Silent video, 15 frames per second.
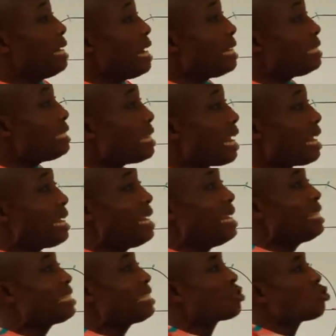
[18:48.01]
Nigeria
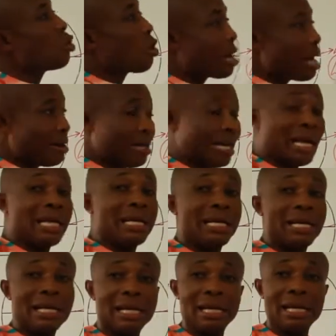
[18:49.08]
is surrounded